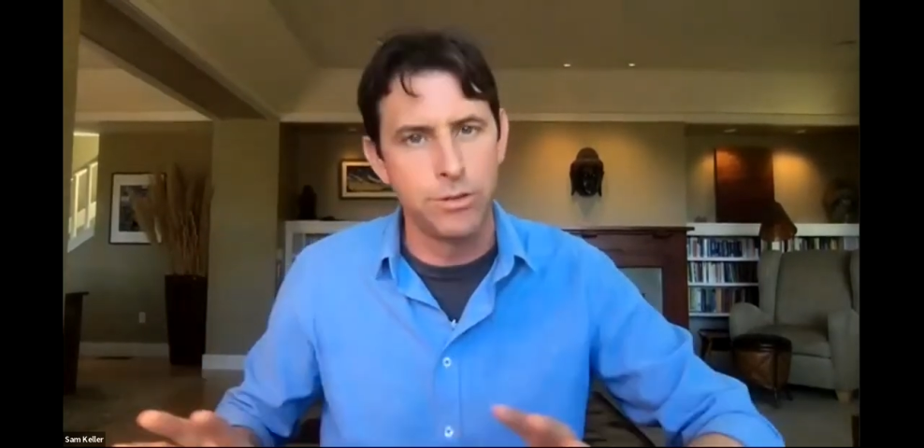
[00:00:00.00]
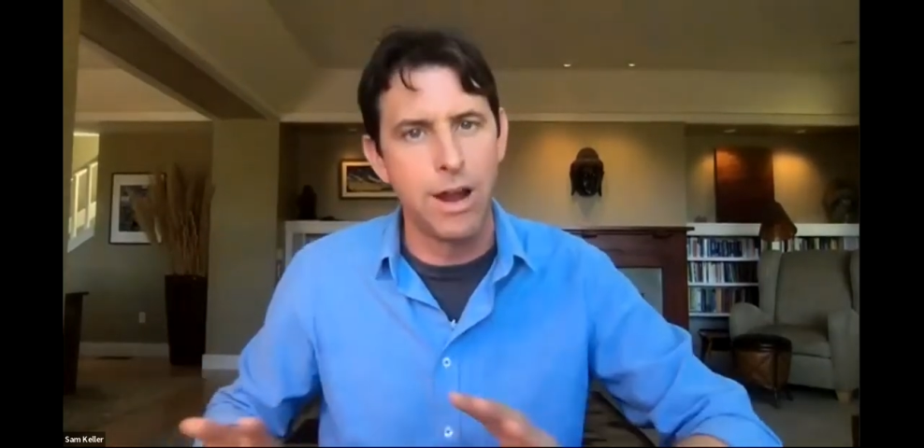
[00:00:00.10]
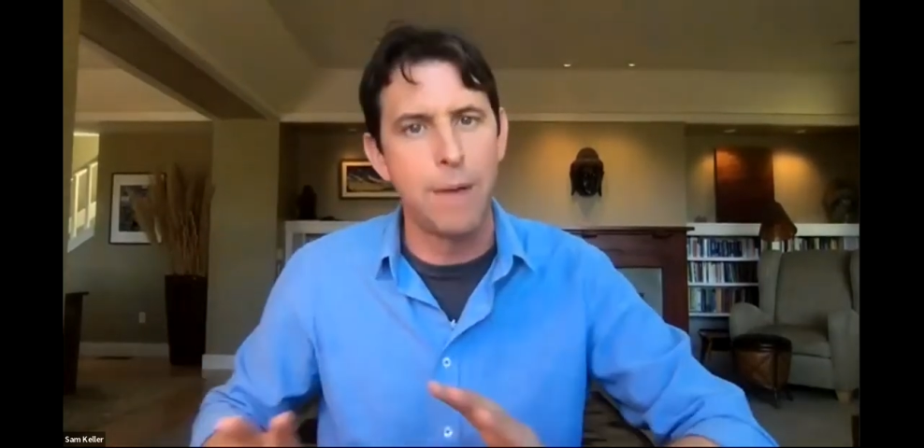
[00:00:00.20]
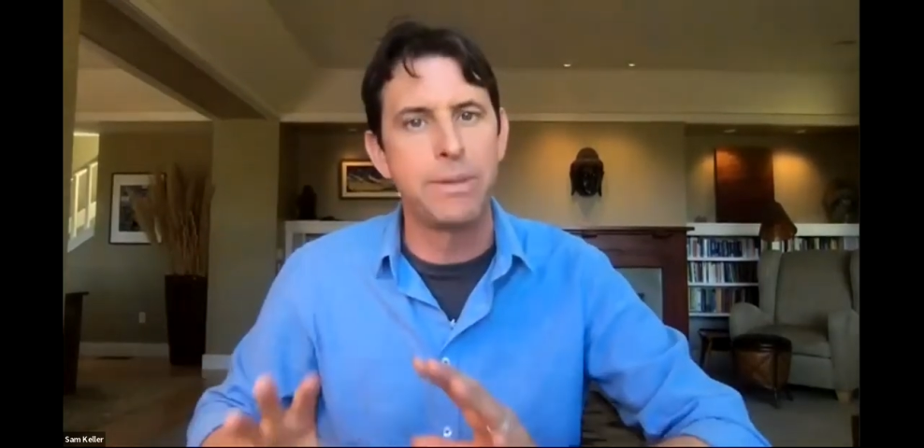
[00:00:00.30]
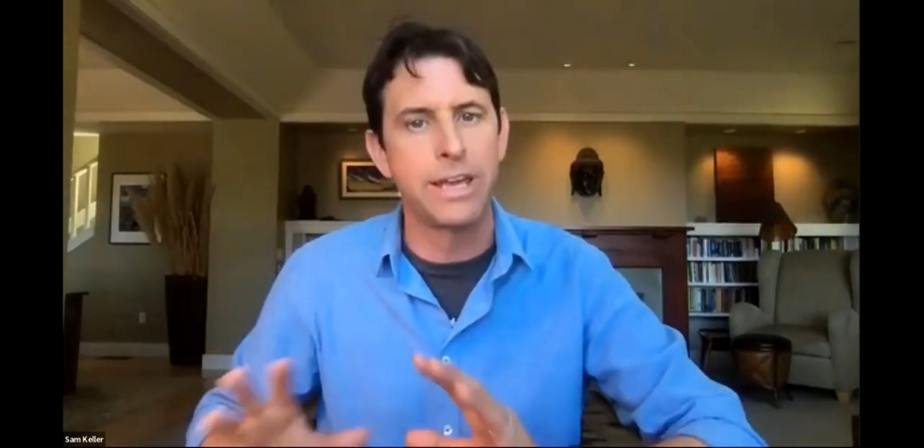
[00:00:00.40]

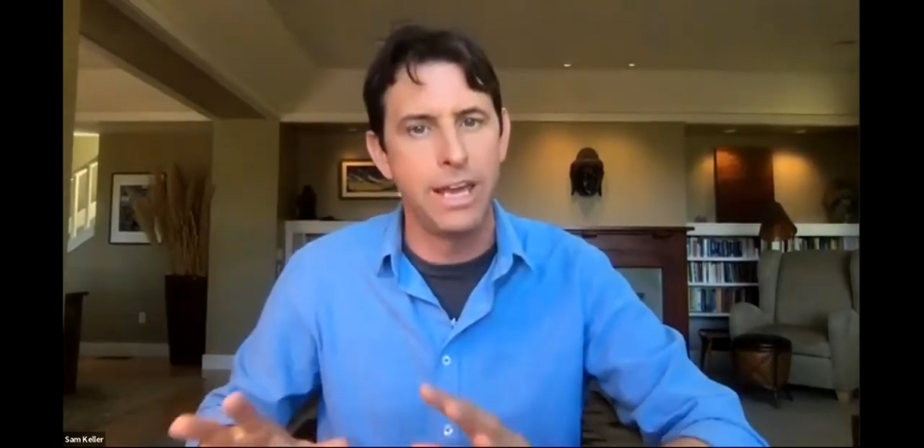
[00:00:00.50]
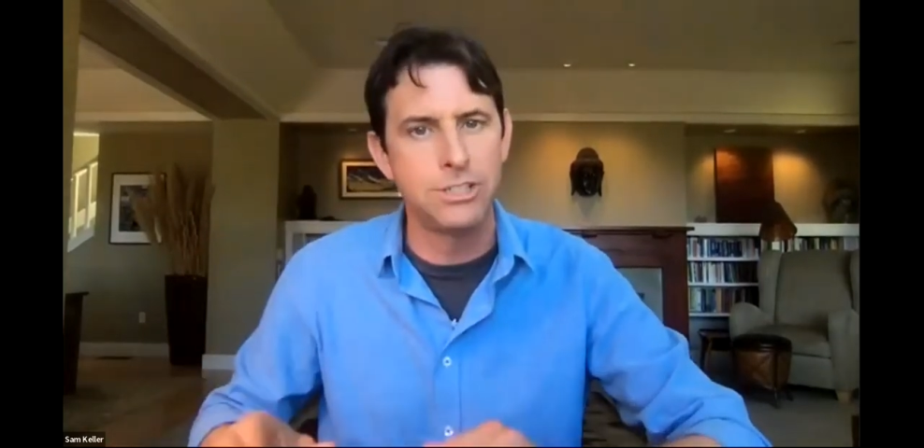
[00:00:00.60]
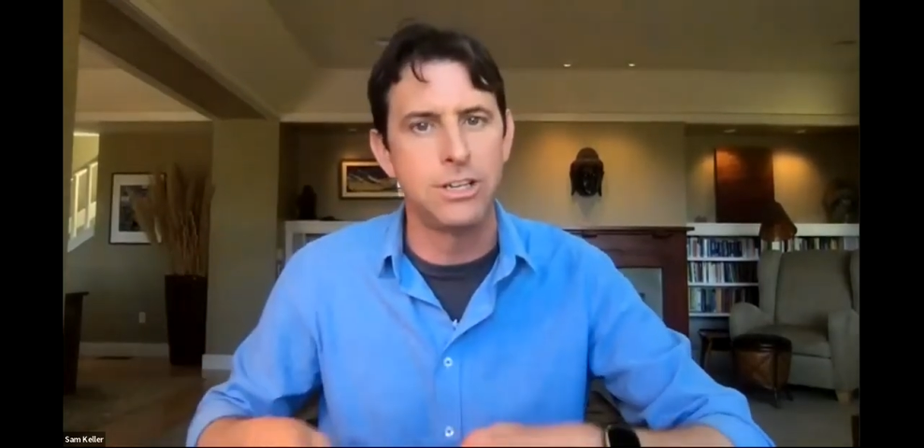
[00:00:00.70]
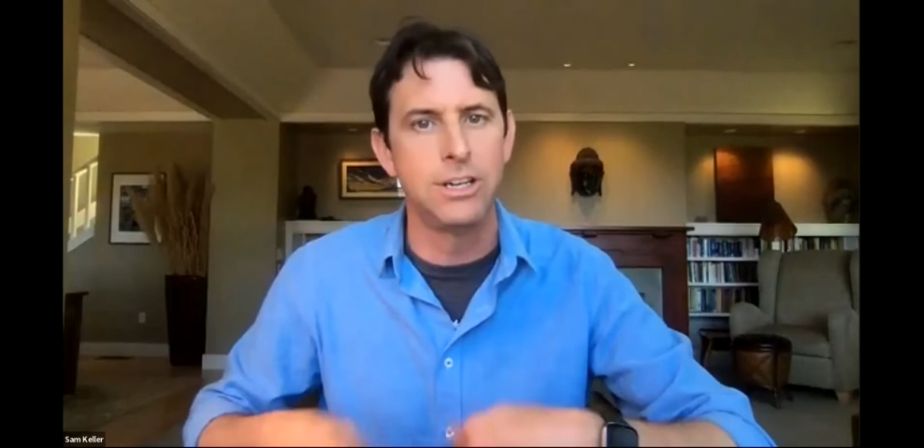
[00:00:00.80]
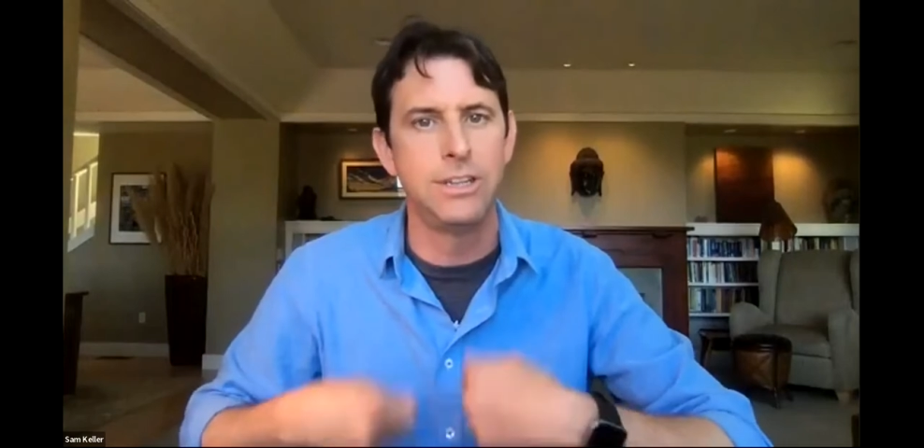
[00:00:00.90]
their
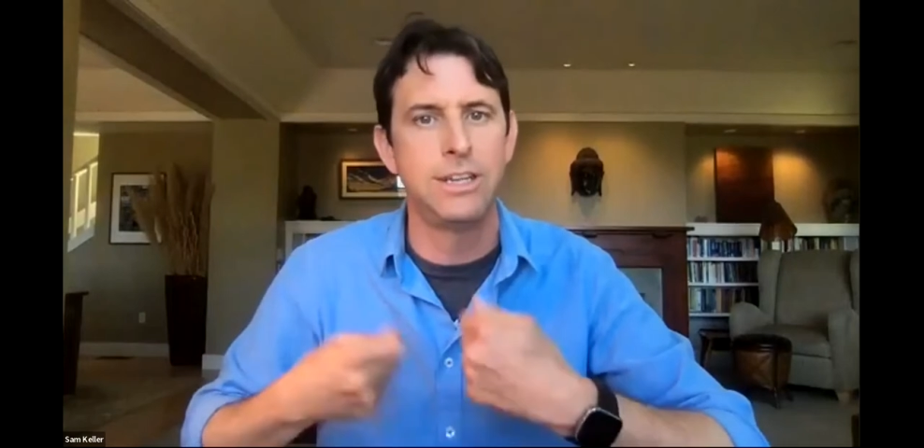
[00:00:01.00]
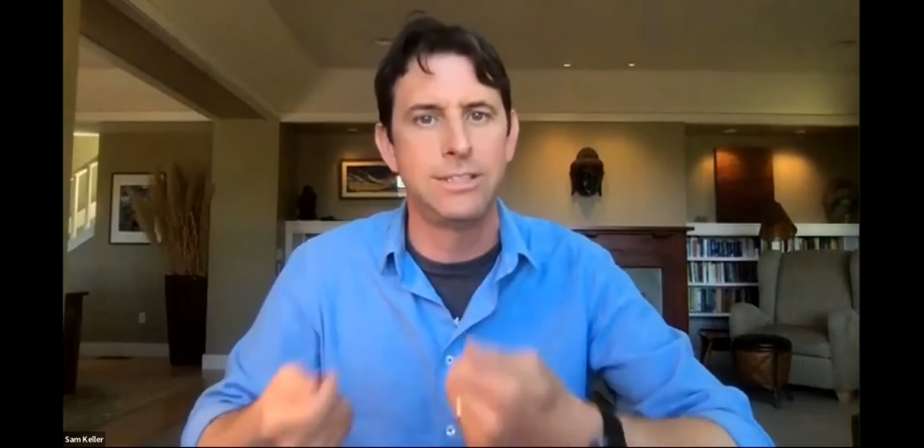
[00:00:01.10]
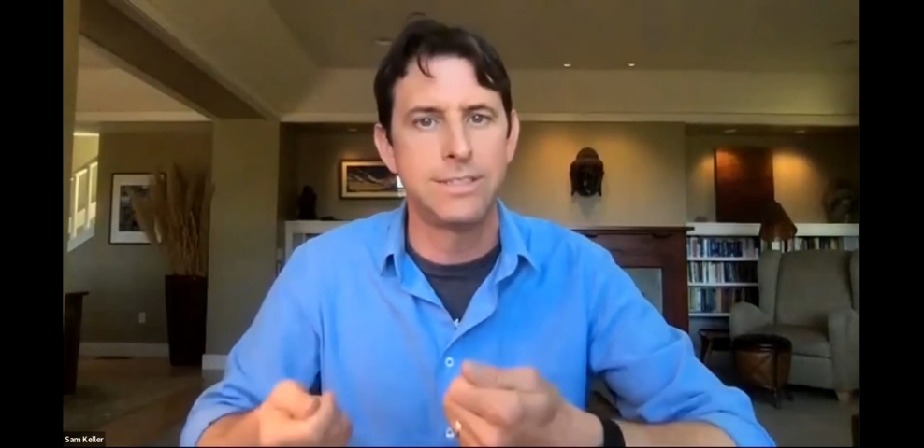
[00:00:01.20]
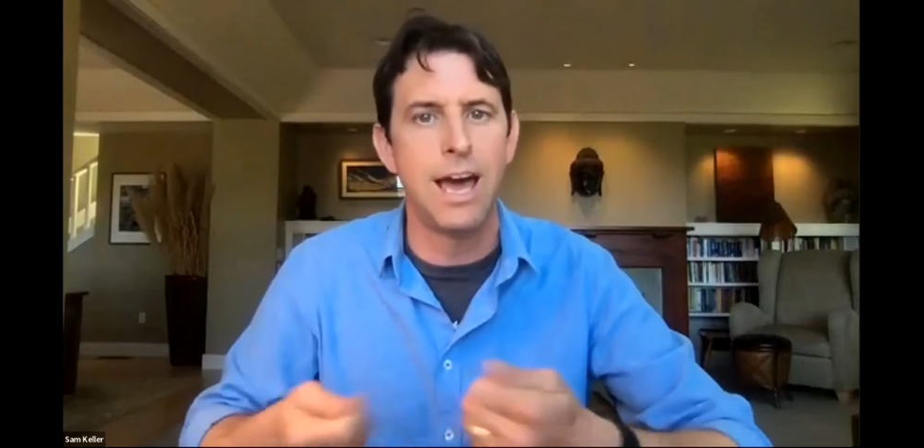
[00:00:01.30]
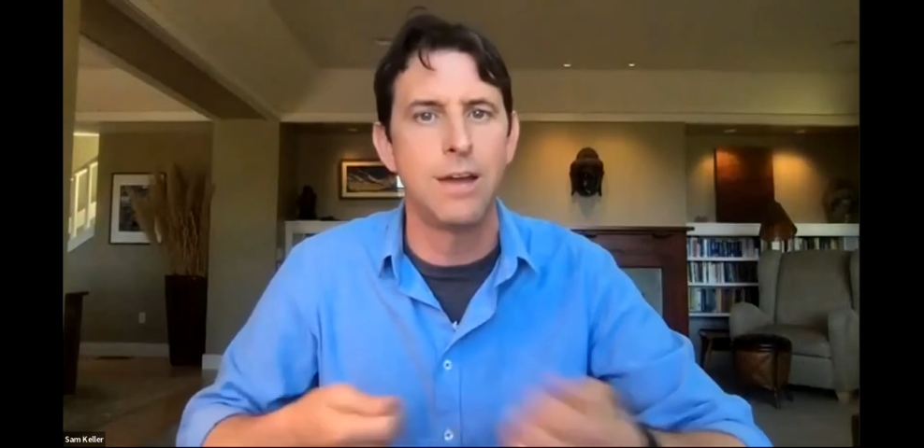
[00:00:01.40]
application and then
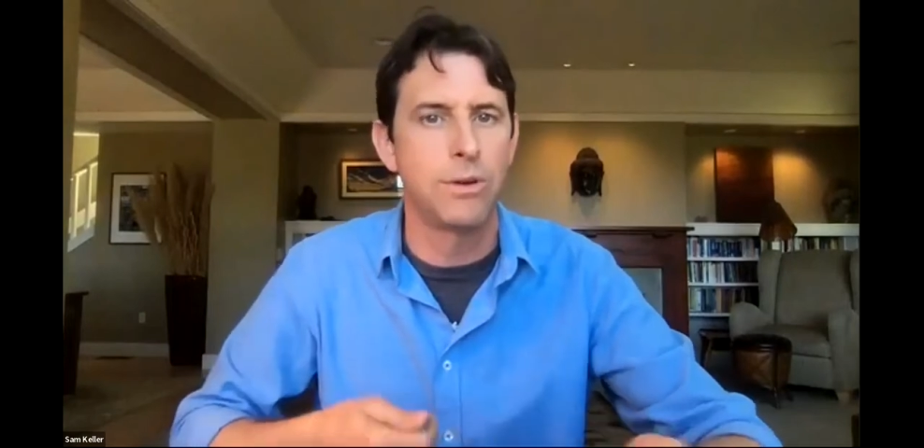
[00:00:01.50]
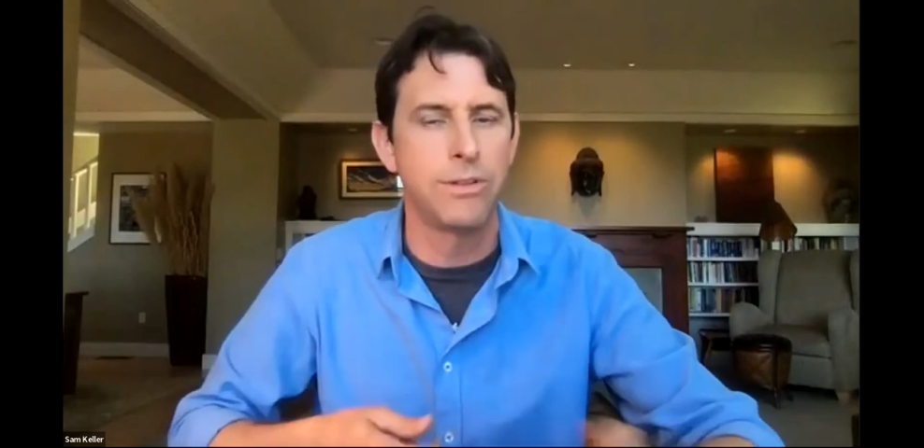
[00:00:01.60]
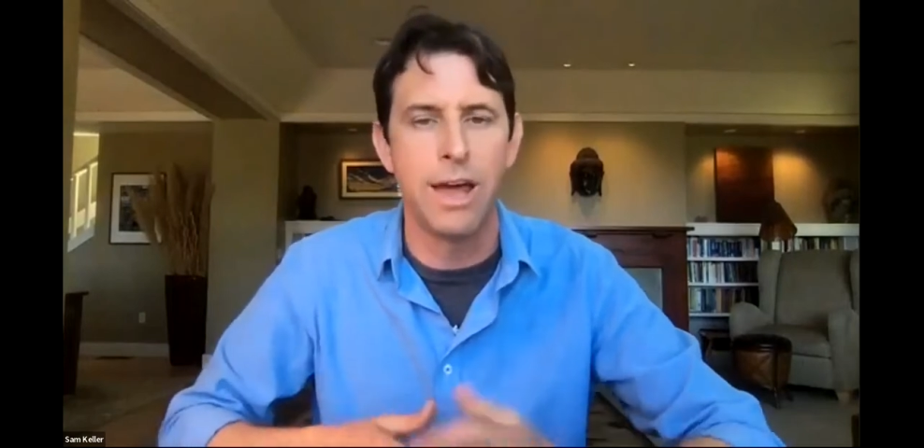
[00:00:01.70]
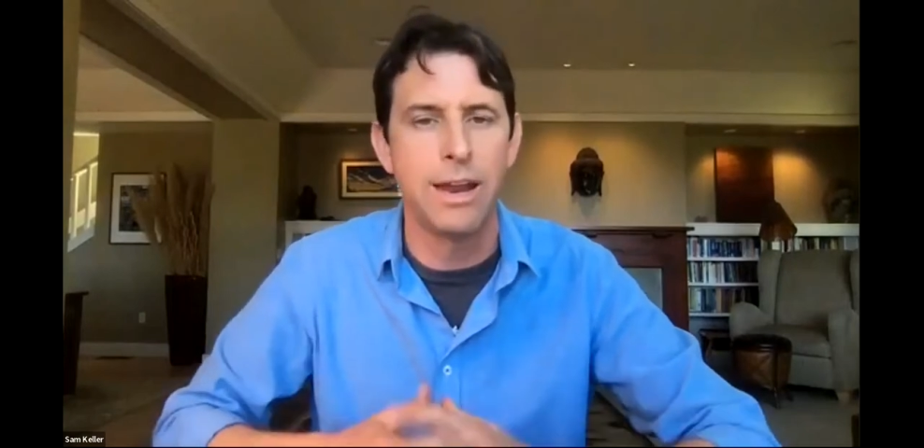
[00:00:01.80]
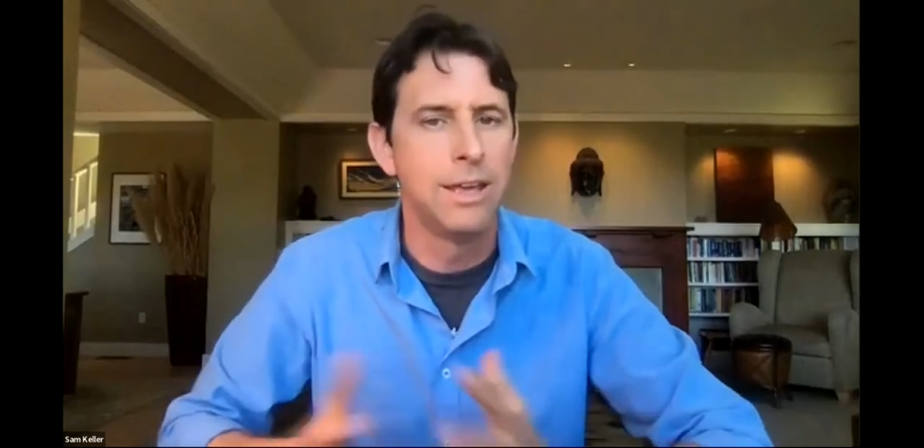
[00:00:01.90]
decide
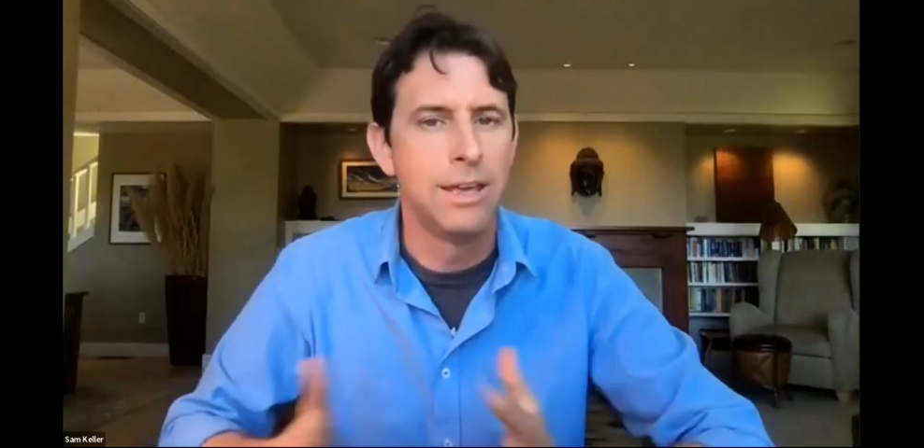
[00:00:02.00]
whether or not